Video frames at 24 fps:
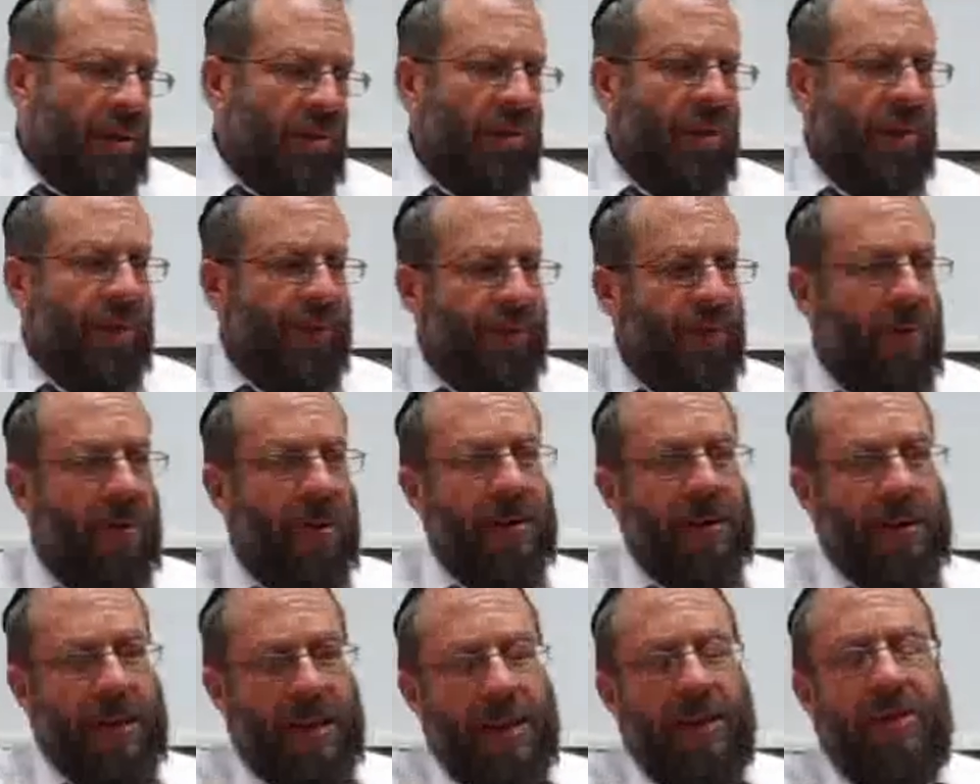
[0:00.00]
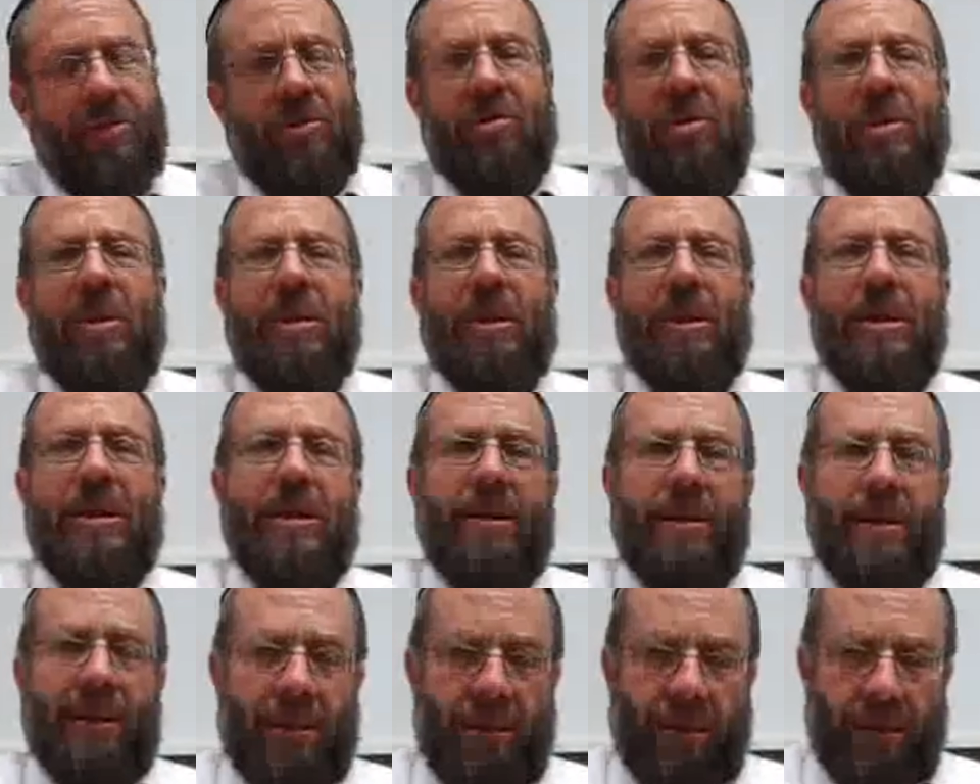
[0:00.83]
we find actually
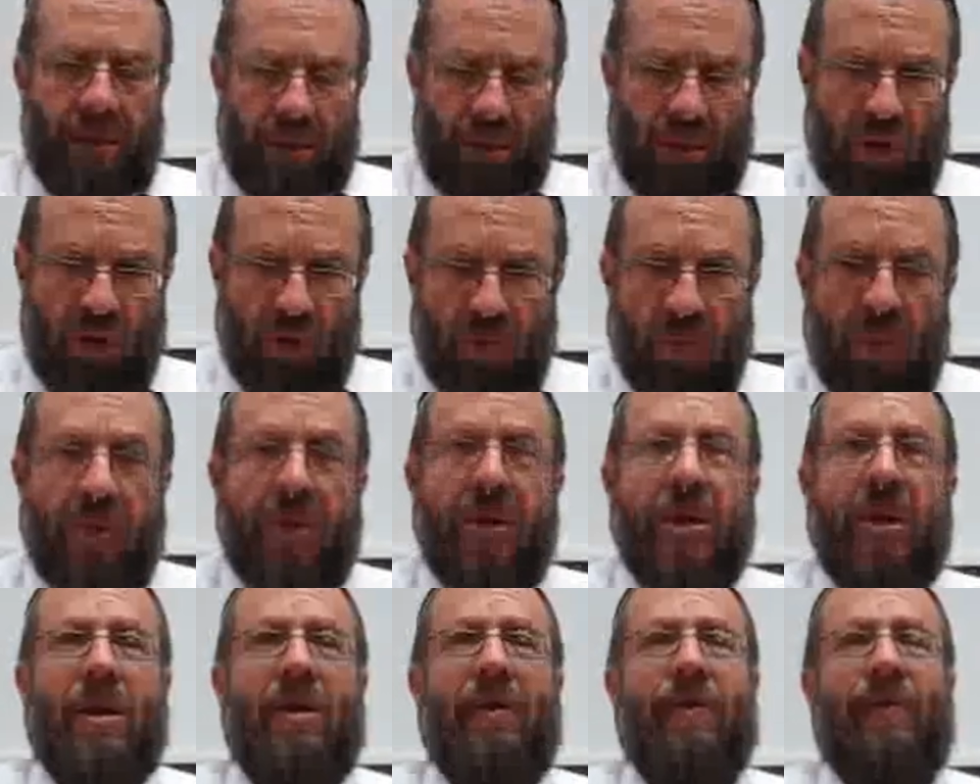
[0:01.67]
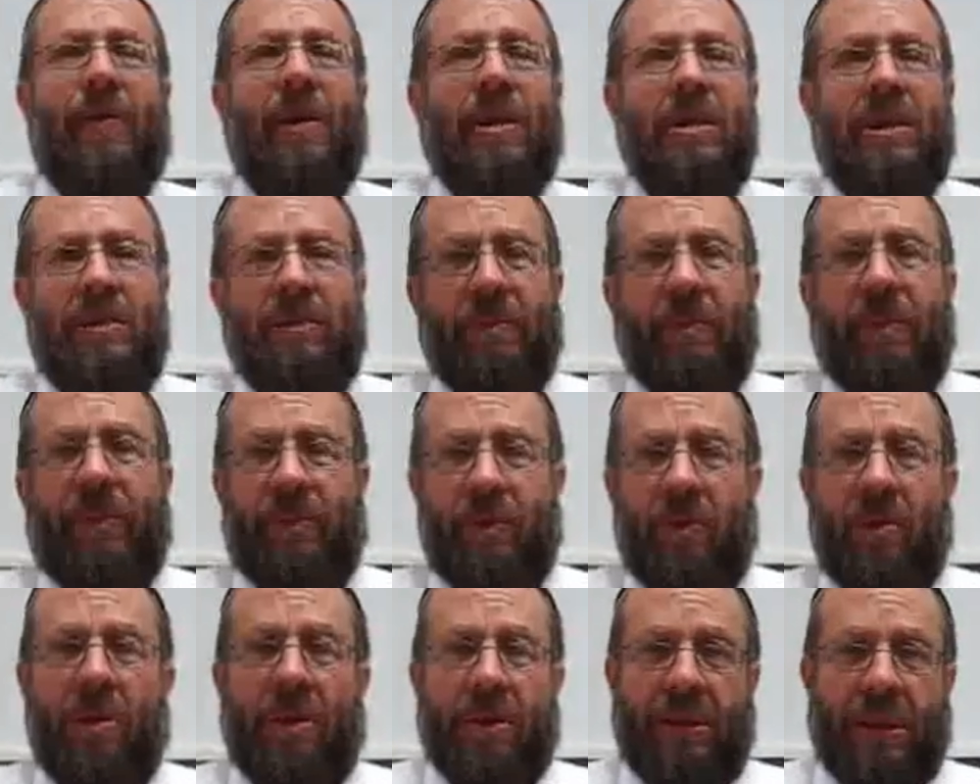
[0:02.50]
in the Shmona Kevatzim of
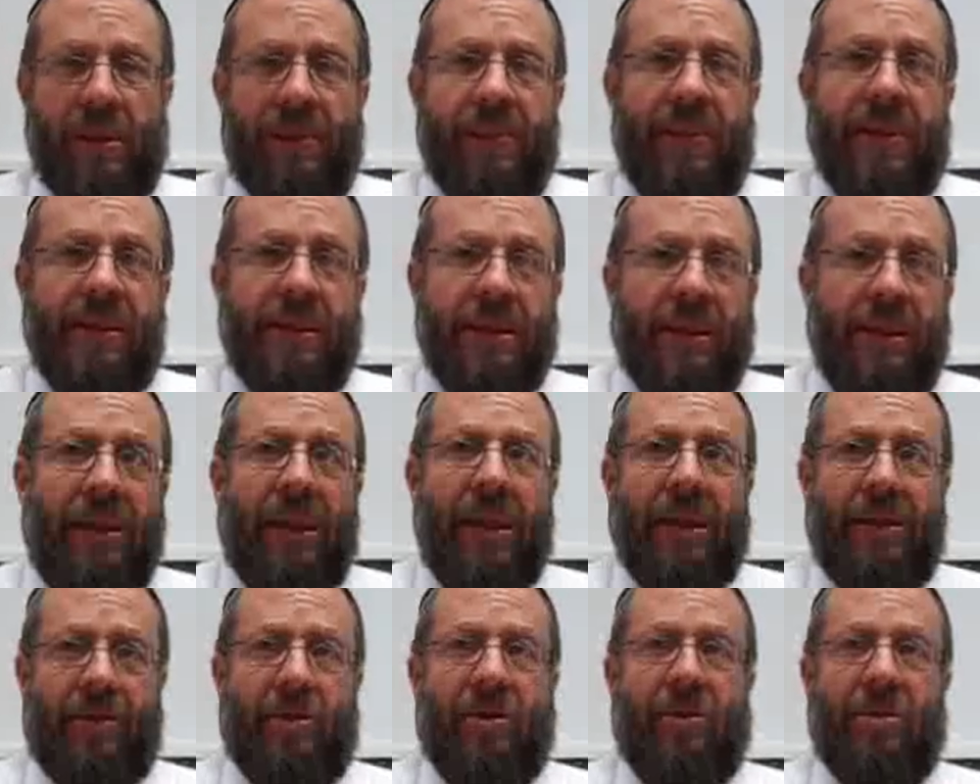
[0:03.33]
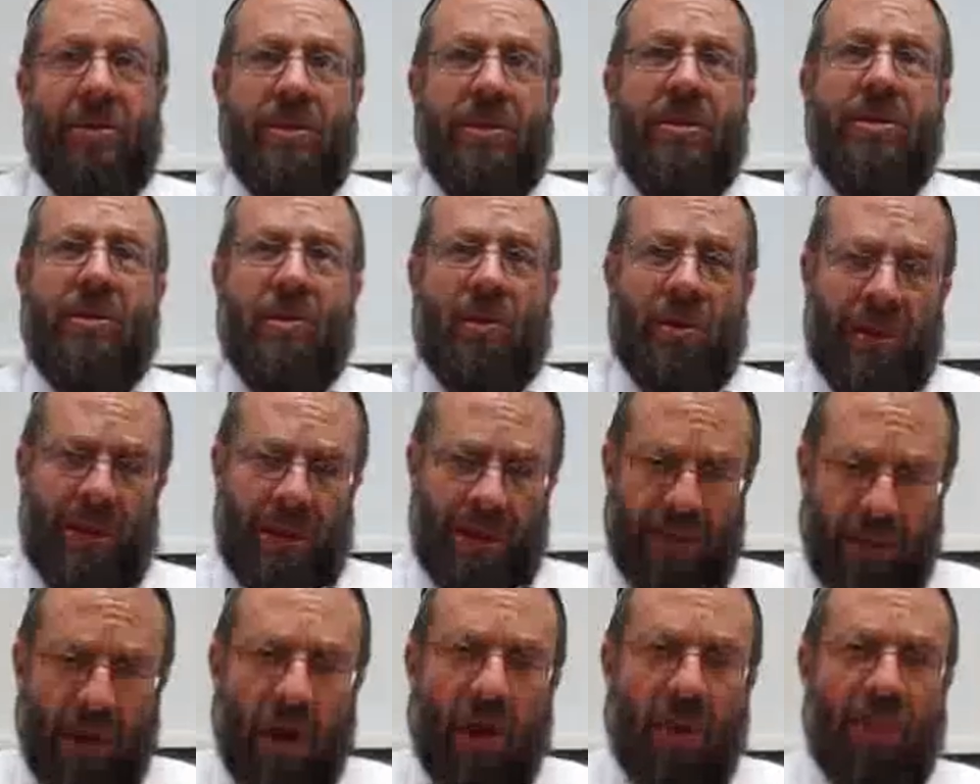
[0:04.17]
Kook, that means the lectures or the
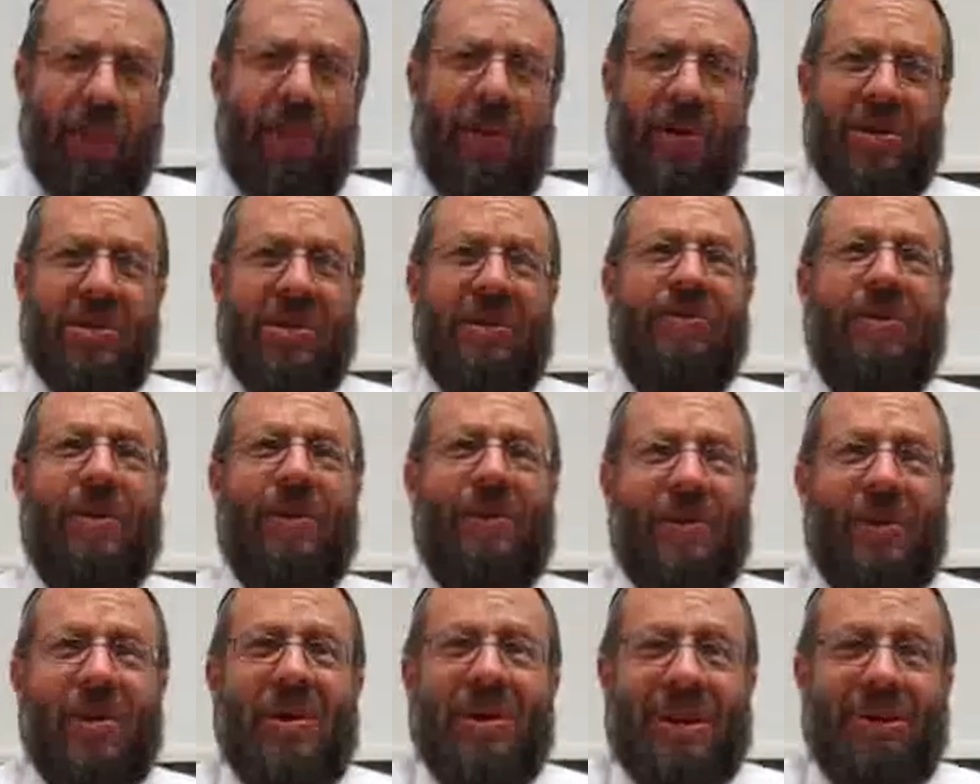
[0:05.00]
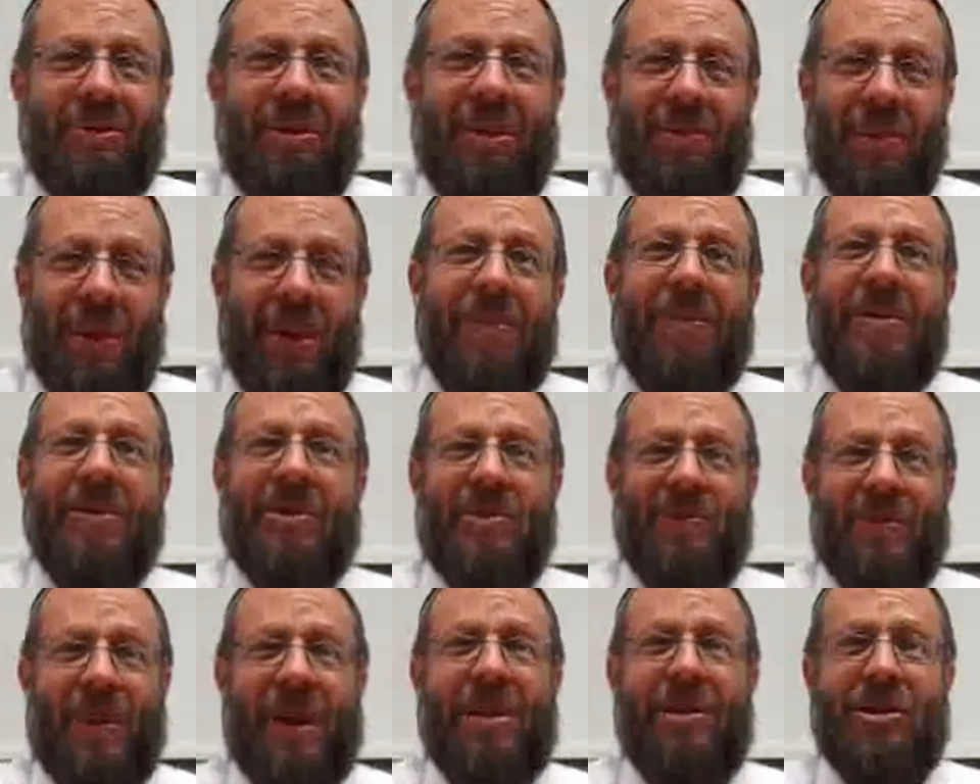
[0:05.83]
notebooks if Rav Kook that were
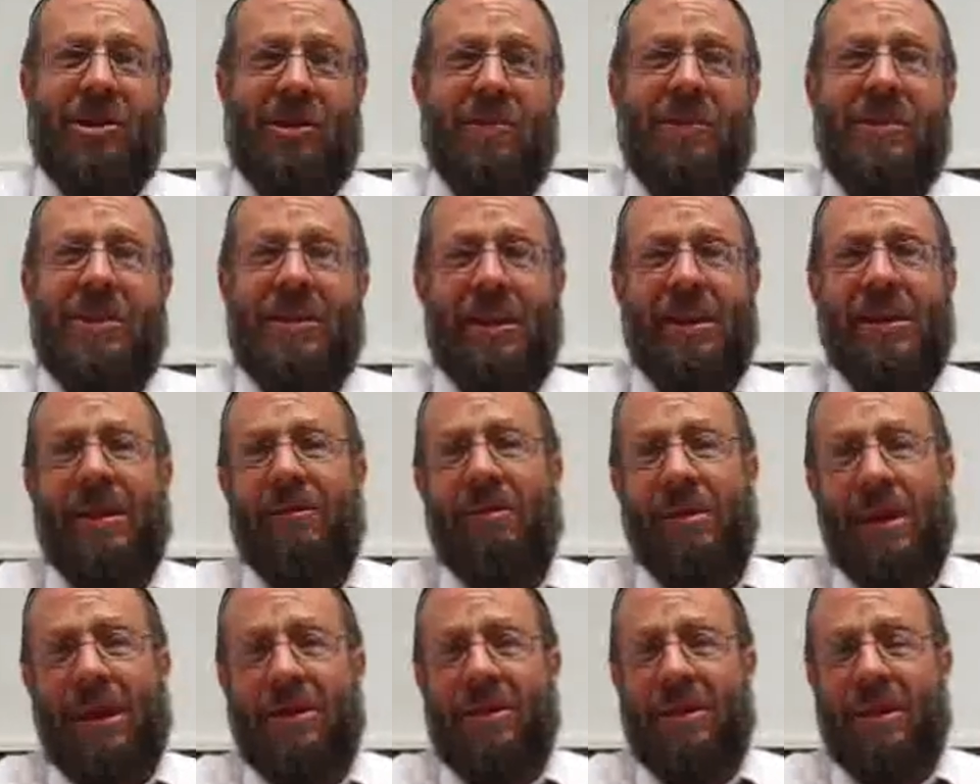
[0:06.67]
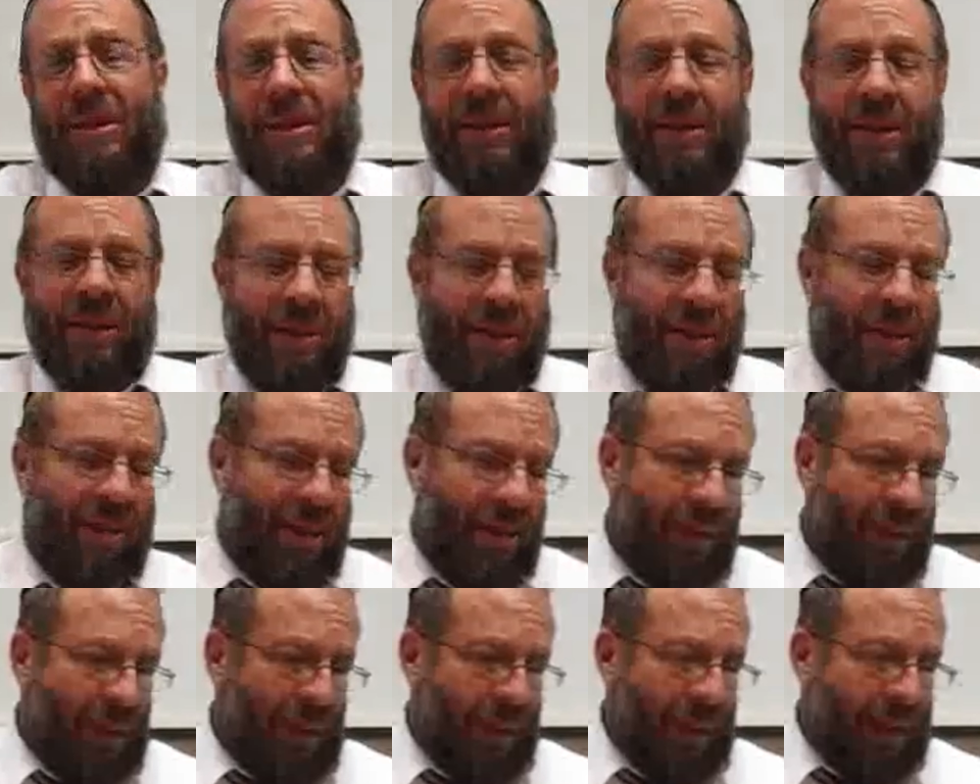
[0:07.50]
published posthumously, they were actually
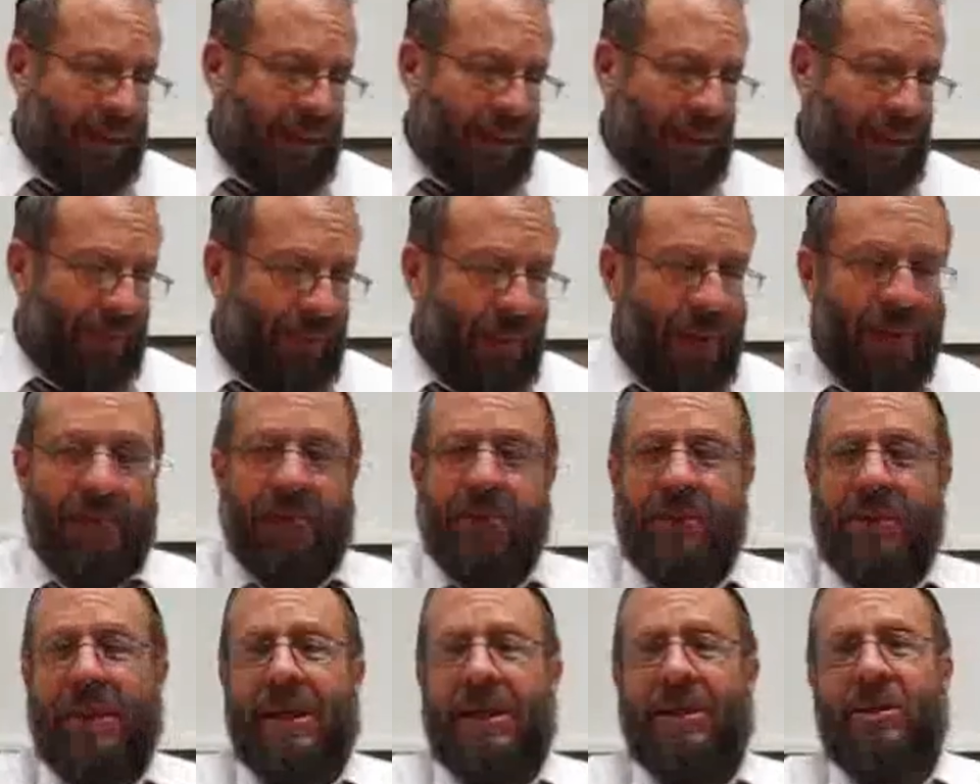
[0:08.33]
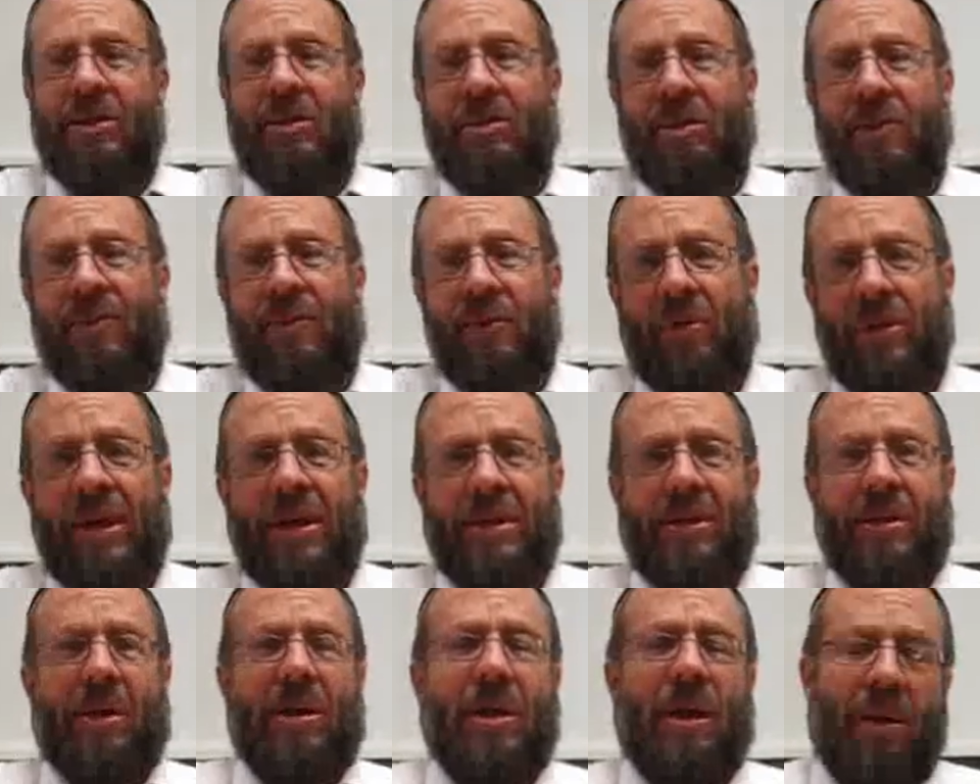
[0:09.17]
actually published last year, a few
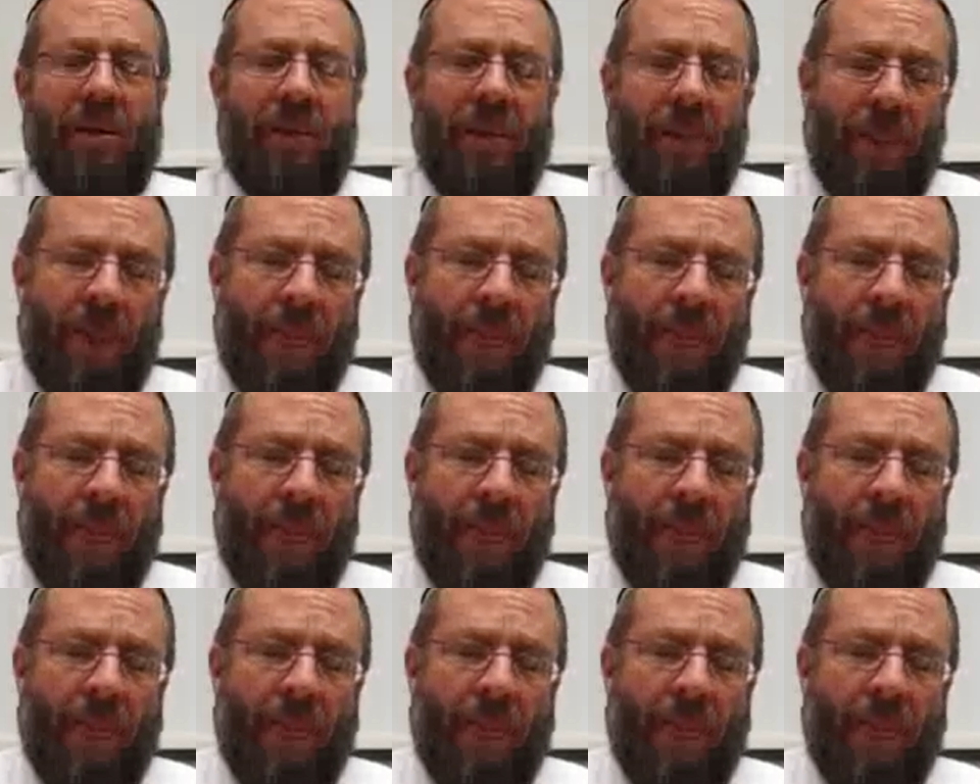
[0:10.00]
years ago,